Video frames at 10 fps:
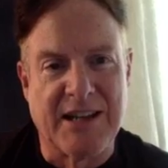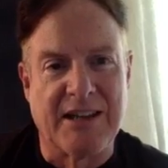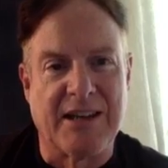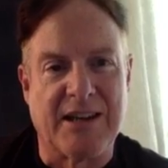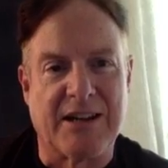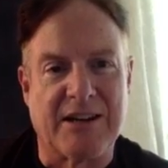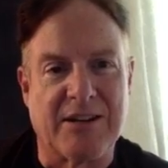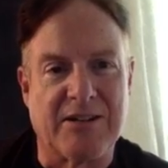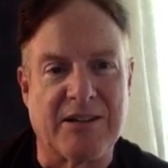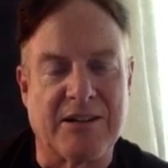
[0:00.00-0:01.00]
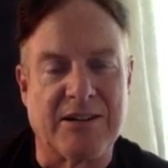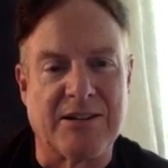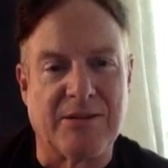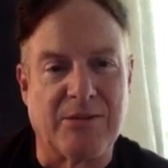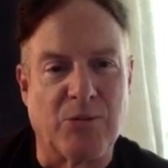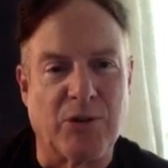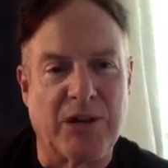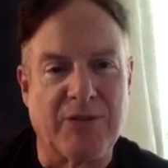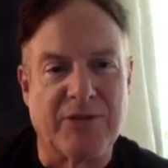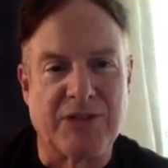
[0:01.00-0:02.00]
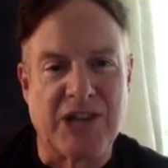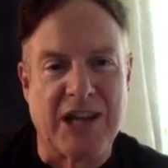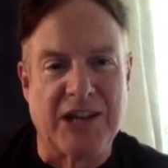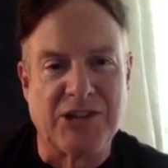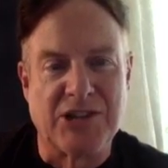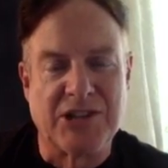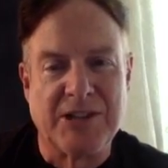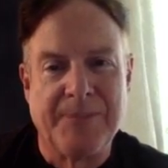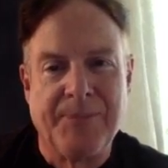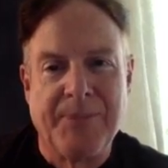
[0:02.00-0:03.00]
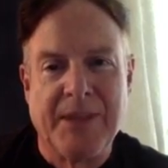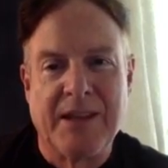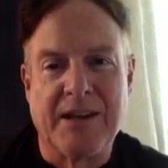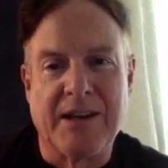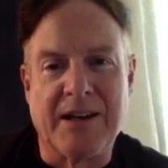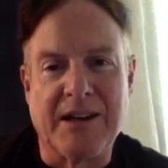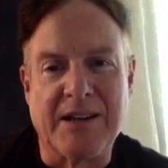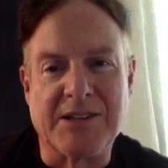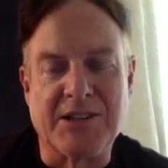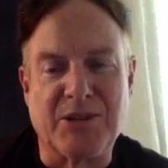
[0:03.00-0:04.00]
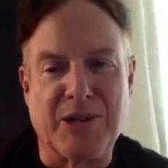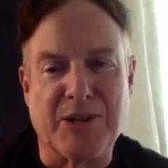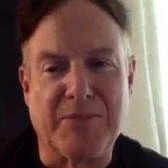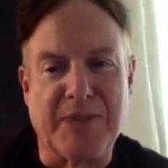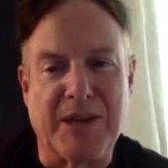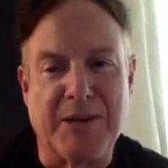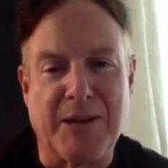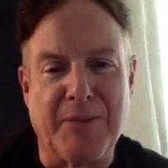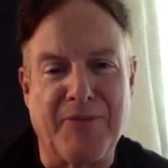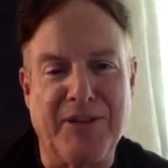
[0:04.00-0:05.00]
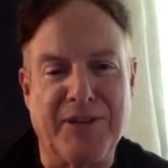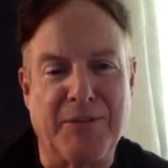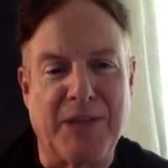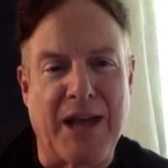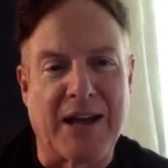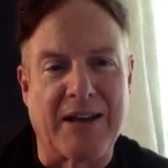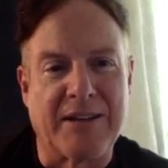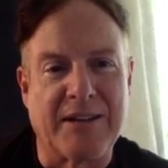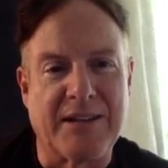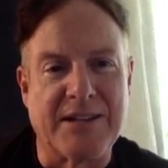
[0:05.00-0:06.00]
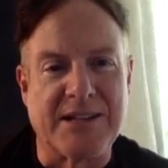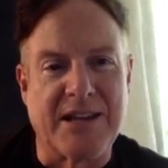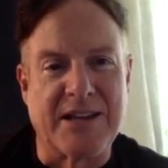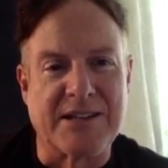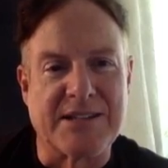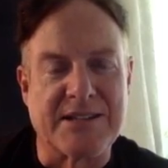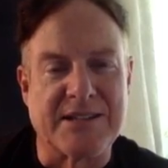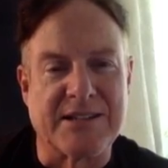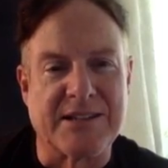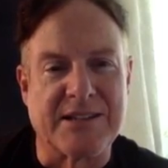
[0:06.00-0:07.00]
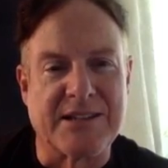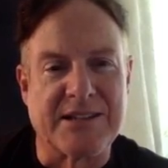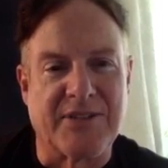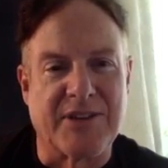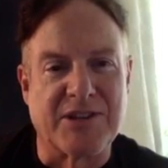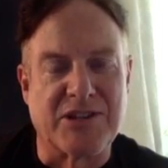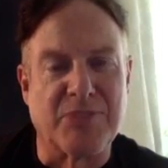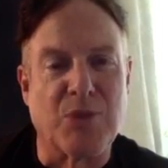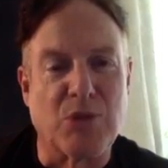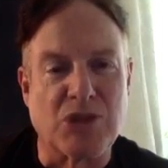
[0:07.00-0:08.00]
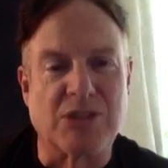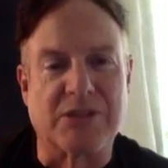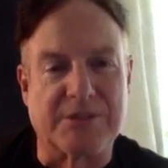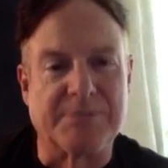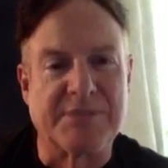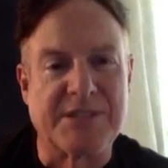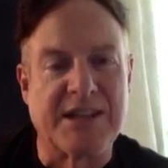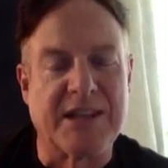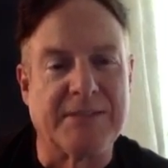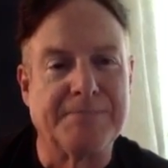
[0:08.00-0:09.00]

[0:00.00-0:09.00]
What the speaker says: and that are working for change. And so I'm feeling Black these days as far as an emotional state.